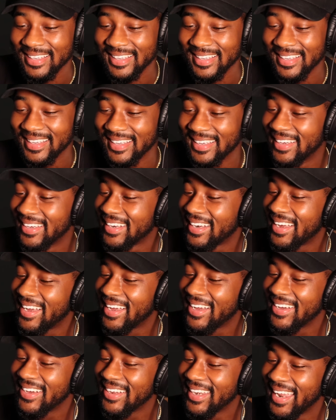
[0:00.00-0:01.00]
Hold
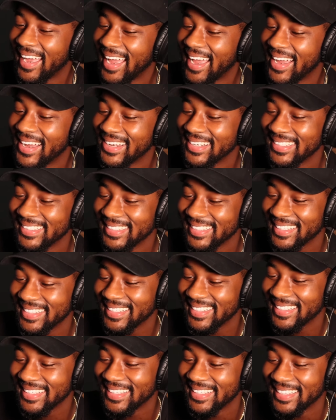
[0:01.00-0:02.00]
on now.
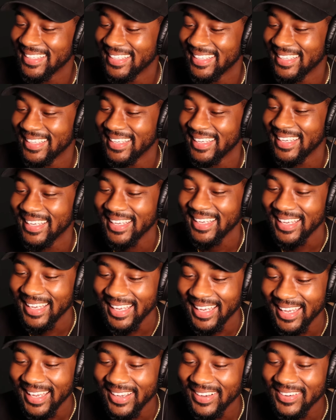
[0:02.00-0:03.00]

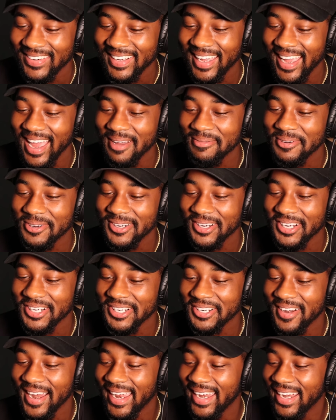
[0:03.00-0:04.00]
Ain't no cap, old girl
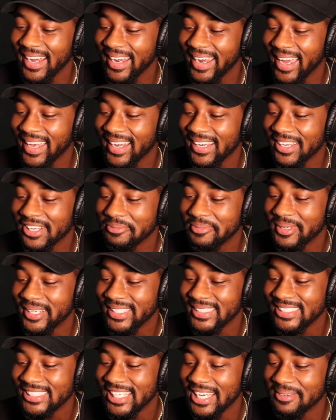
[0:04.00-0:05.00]
right here had a little bit of
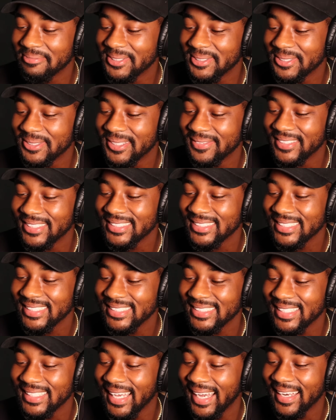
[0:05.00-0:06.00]
jump to it when she
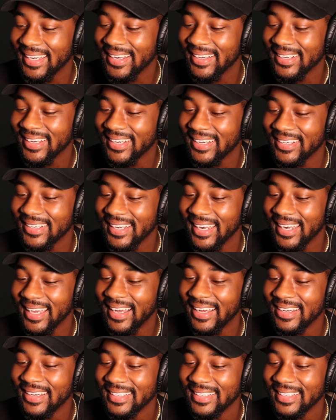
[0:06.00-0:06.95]
slid. Hold on now.